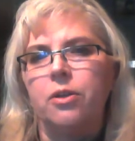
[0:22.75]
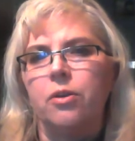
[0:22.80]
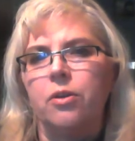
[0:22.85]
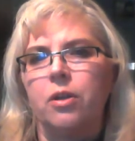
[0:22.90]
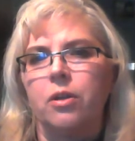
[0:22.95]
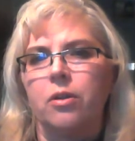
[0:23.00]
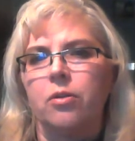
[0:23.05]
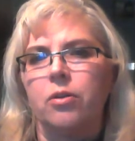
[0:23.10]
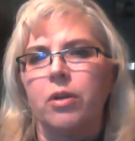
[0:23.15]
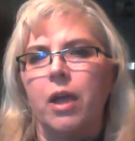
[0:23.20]
You
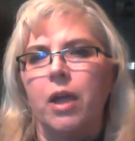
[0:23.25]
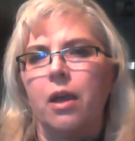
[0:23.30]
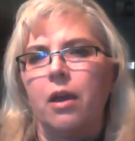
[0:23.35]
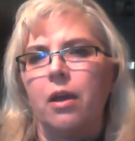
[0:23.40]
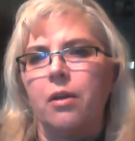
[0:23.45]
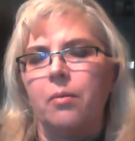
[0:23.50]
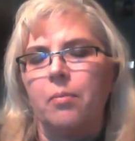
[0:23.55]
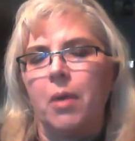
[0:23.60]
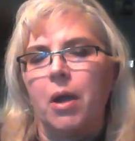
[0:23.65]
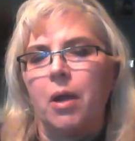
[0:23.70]
can look
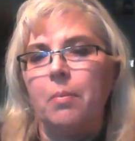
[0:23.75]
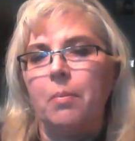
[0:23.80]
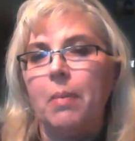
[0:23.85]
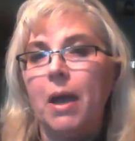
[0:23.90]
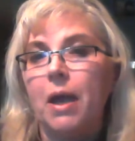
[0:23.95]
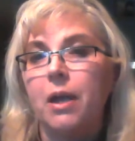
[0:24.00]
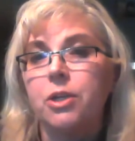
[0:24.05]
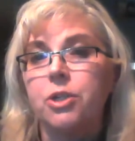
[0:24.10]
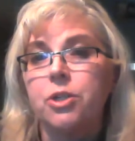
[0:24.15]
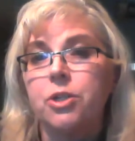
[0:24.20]
at my
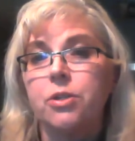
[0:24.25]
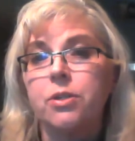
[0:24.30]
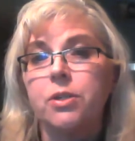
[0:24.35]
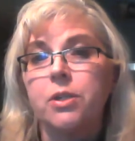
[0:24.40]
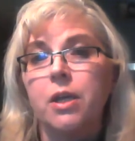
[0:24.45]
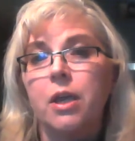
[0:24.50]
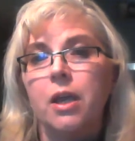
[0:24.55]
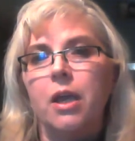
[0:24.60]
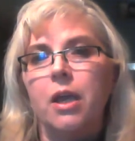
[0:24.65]
packages.